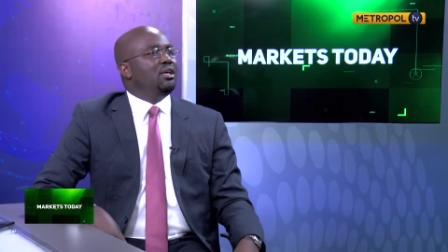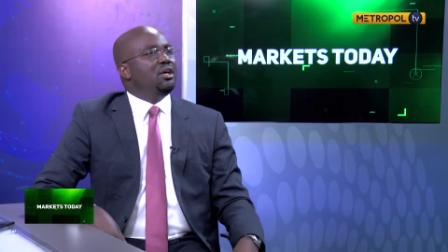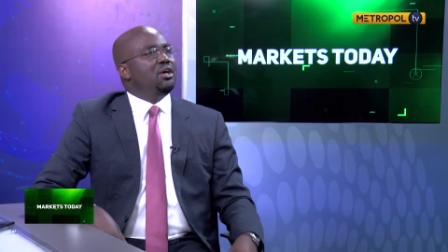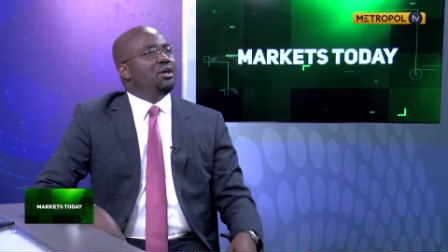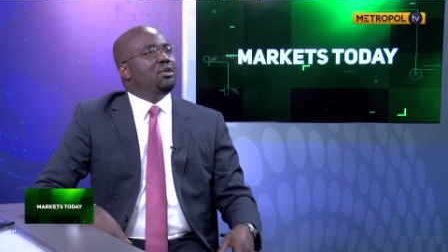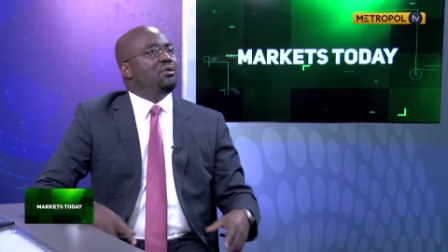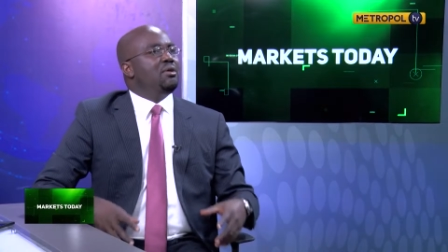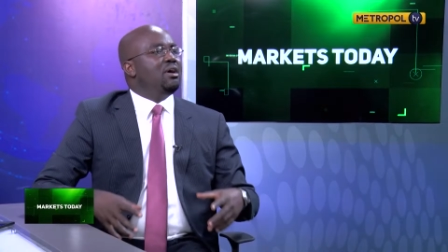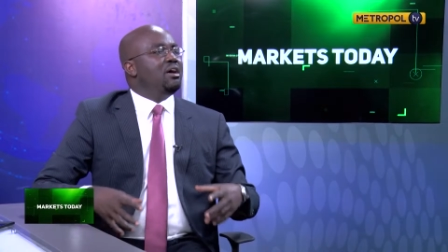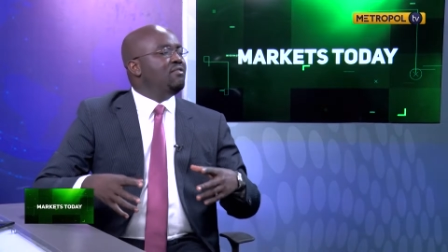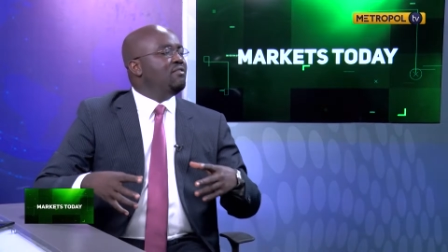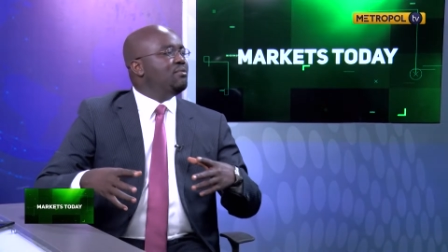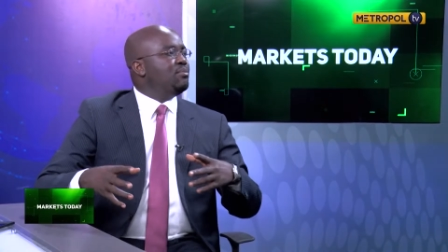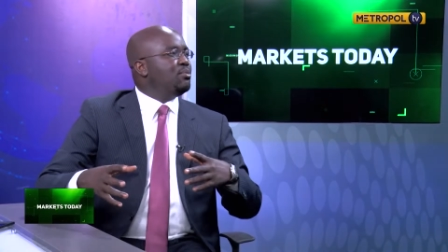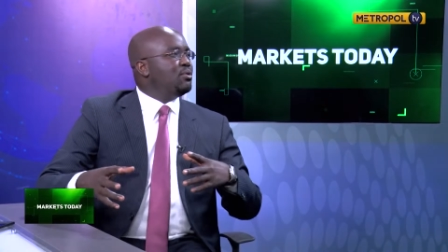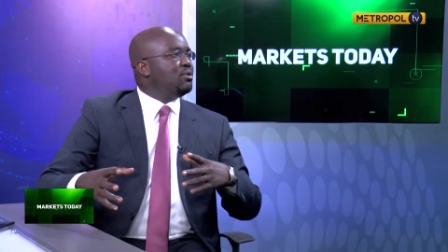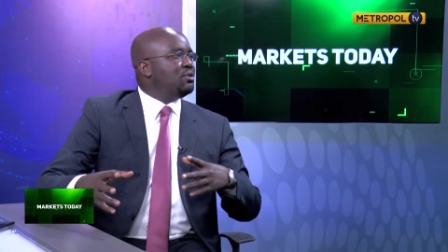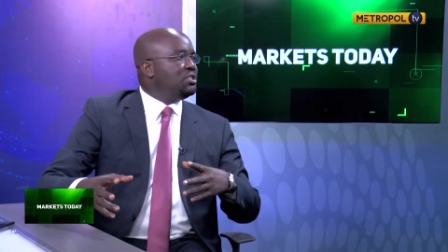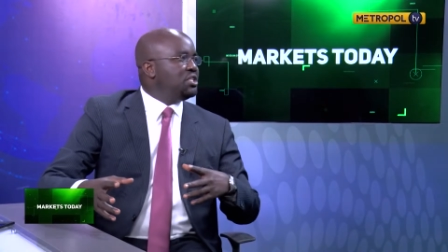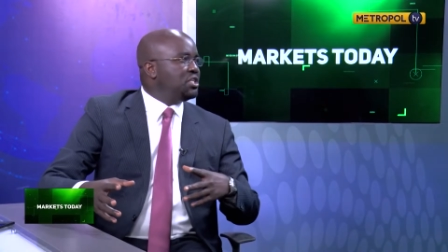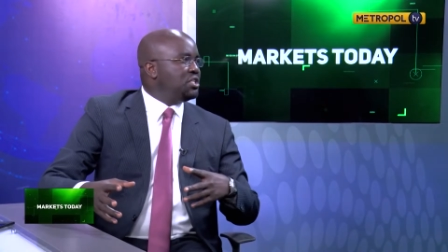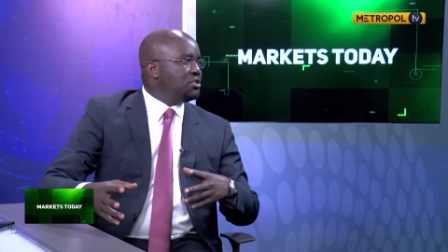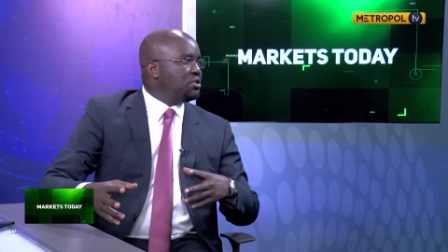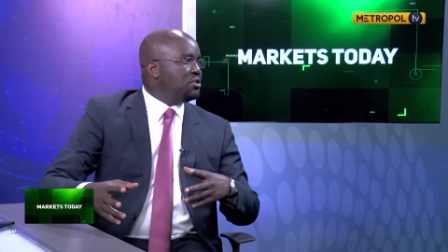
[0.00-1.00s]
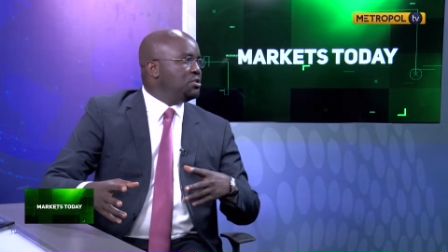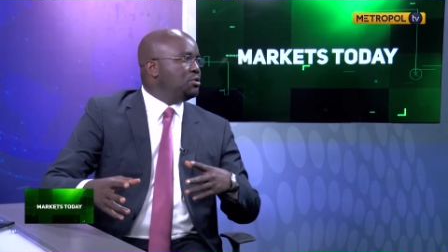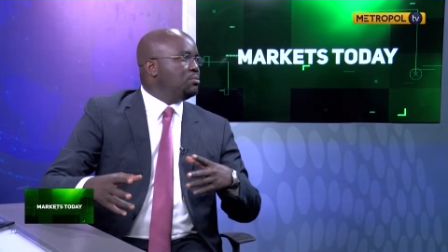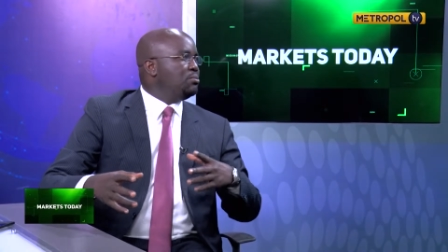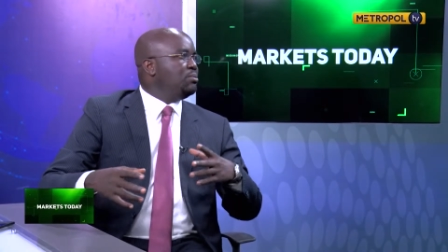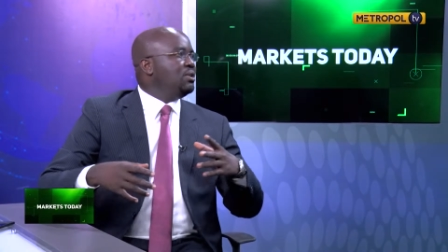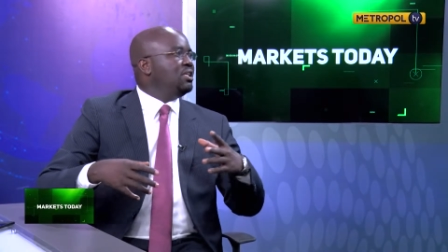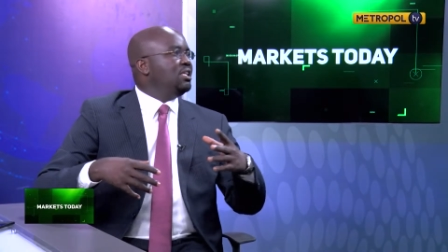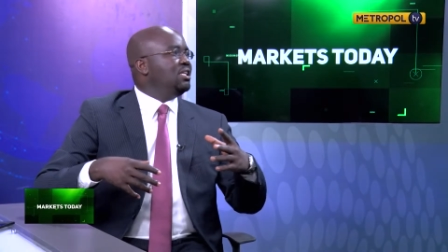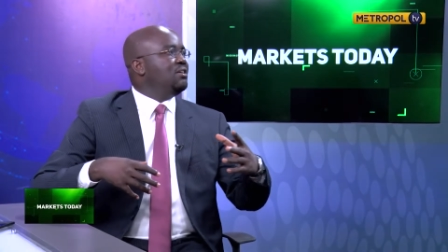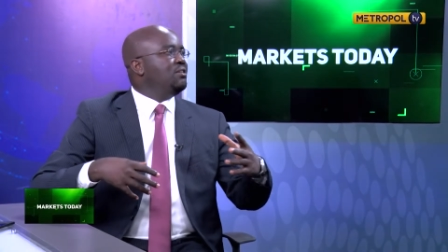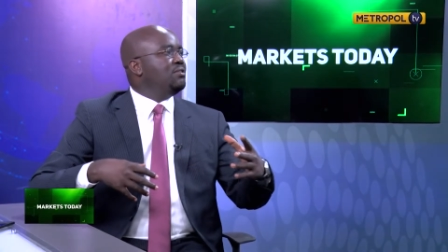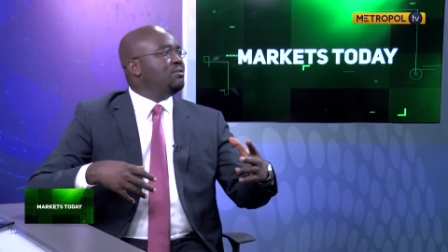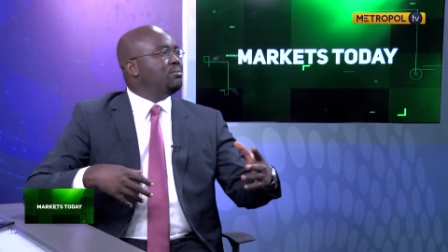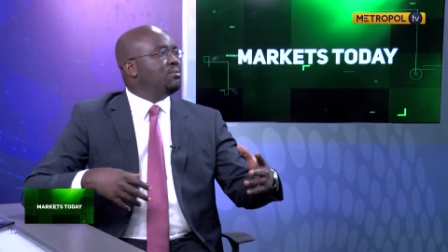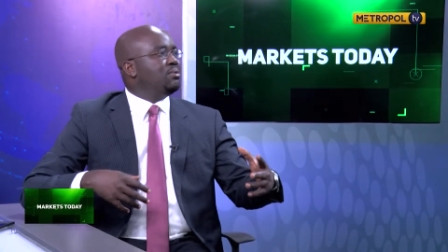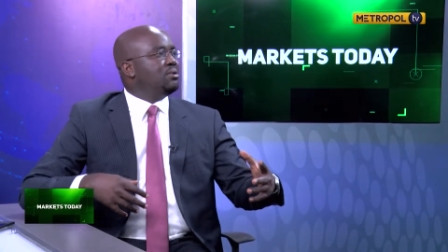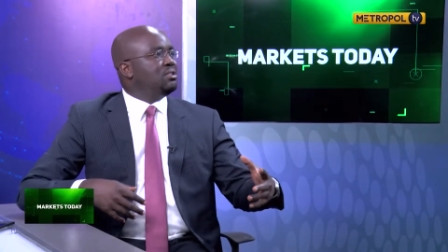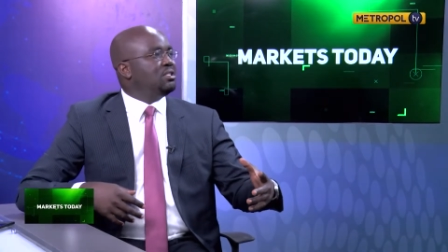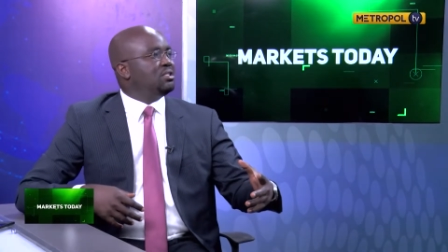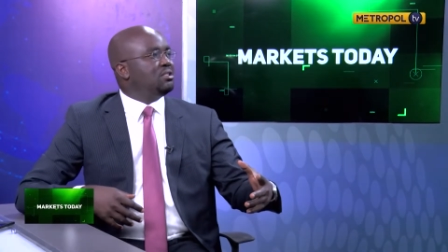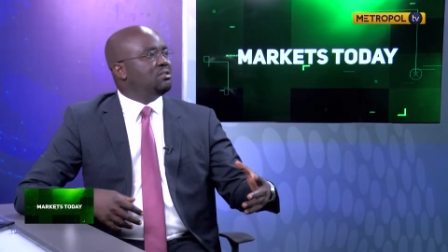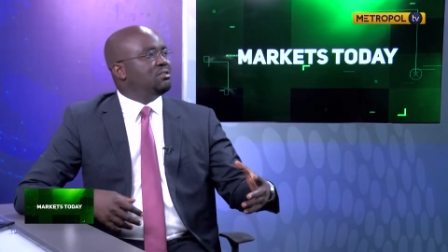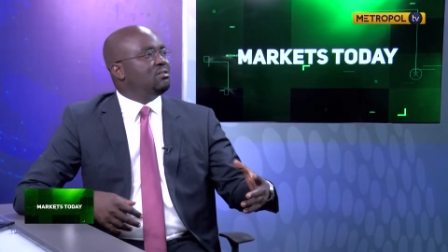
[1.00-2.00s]
you're having projections you bring down your
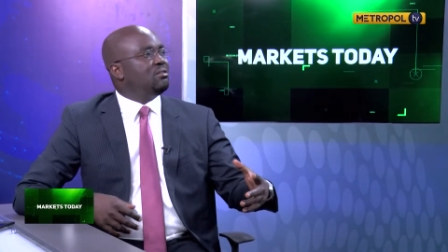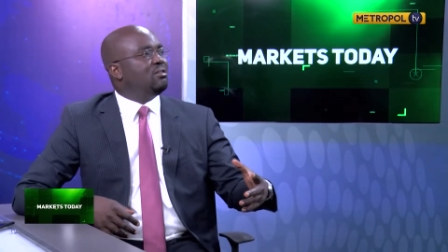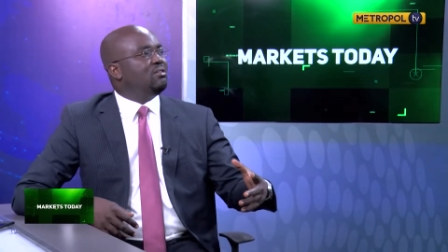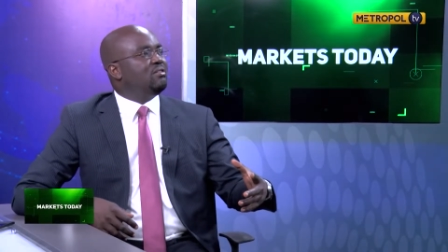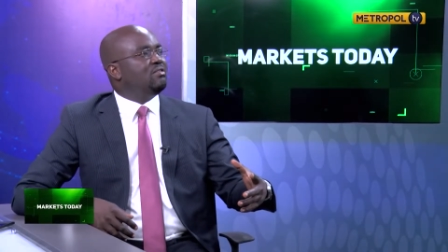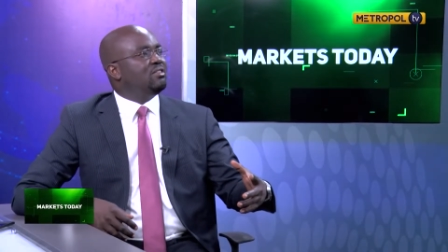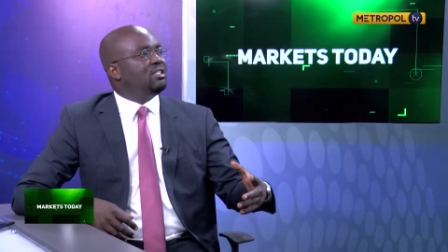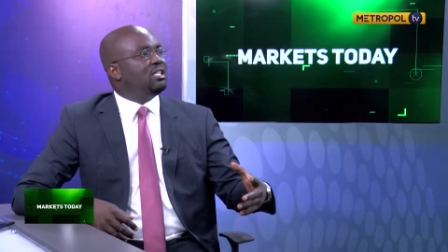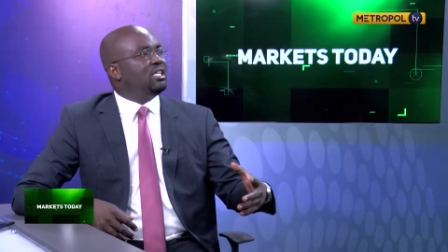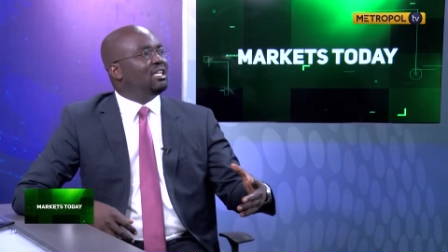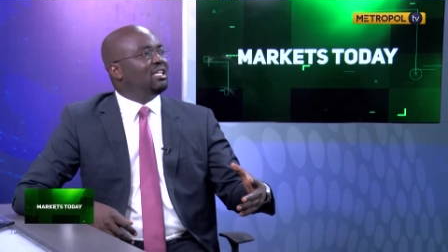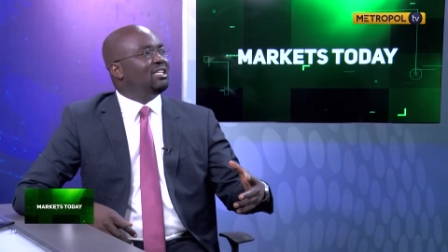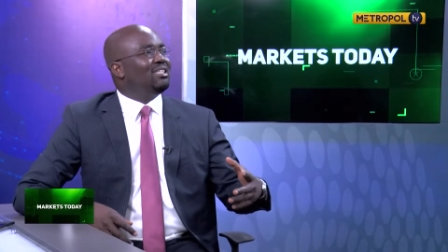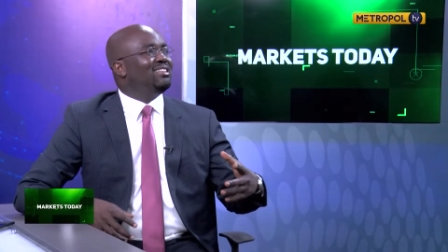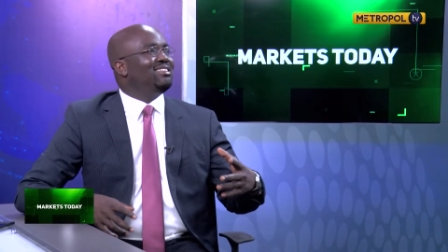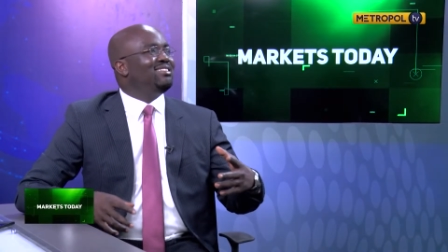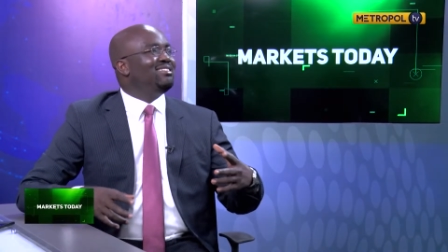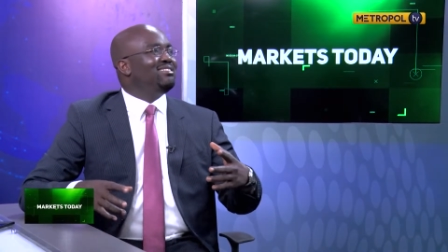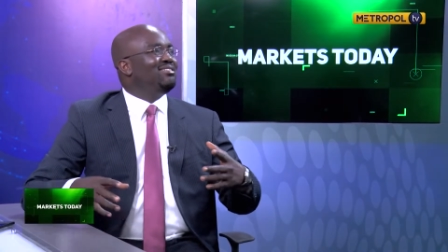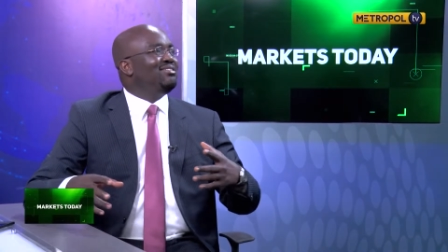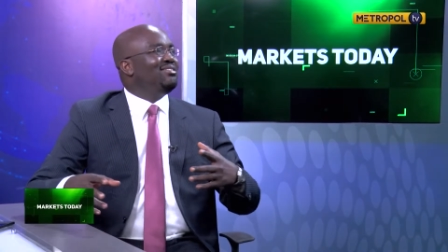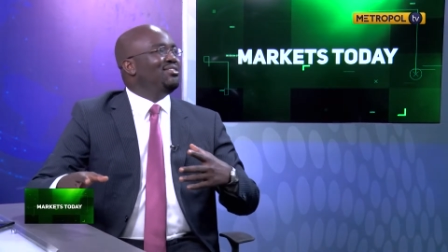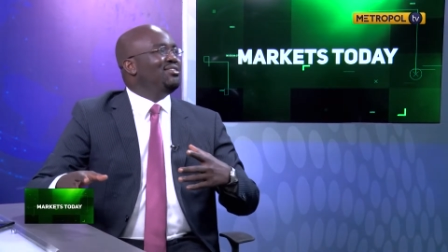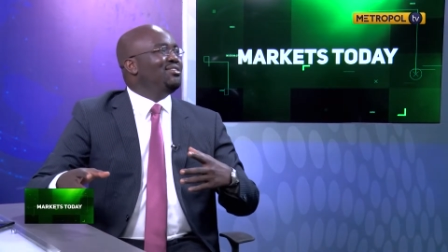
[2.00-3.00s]
projection of tech then